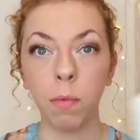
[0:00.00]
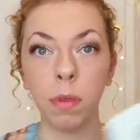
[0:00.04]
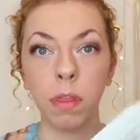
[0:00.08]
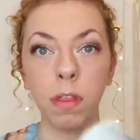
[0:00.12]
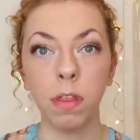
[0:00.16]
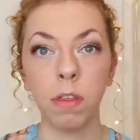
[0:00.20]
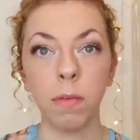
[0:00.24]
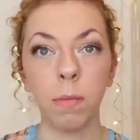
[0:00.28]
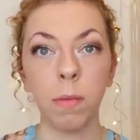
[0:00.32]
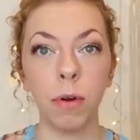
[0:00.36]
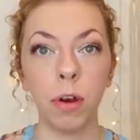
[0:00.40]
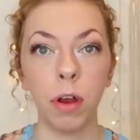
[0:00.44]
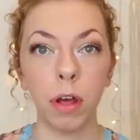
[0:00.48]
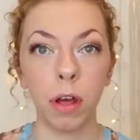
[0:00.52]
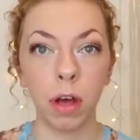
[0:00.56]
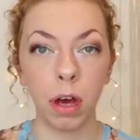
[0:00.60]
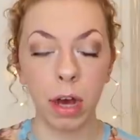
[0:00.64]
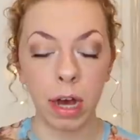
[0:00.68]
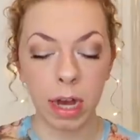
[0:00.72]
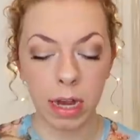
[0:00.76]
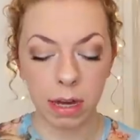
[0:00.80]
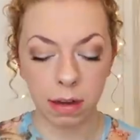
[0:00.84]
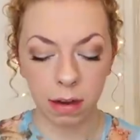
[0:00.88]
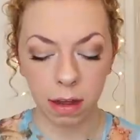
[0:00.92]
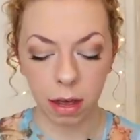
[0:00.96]
with the Spirit
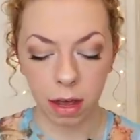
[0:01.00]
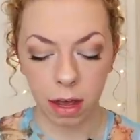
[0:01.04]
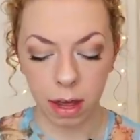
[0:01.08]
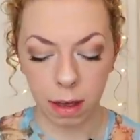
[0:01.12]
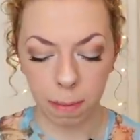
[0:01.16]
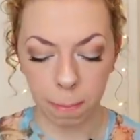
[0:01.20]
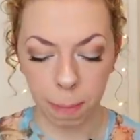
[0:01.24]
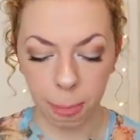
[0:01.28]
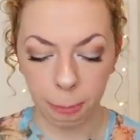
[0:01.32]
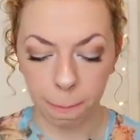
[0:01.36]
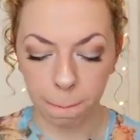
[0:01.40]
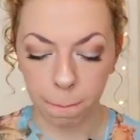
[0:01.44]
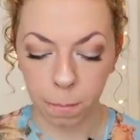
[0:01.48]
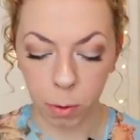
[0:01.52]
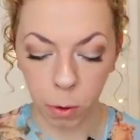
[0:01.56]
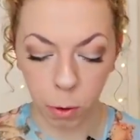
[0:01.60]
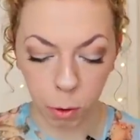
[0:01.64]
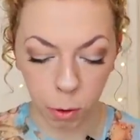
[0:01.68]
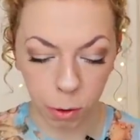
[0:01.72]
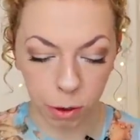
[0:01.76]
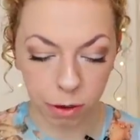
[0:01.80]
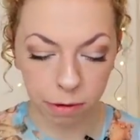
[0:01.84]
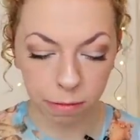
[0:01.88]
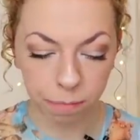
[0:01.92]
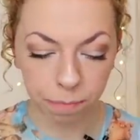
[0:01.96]
Guide um,
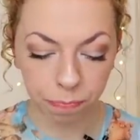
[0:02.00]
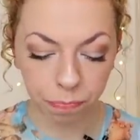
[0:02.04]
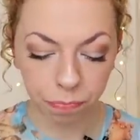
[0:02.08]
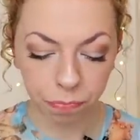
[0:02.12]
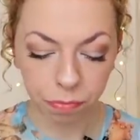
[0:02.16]
book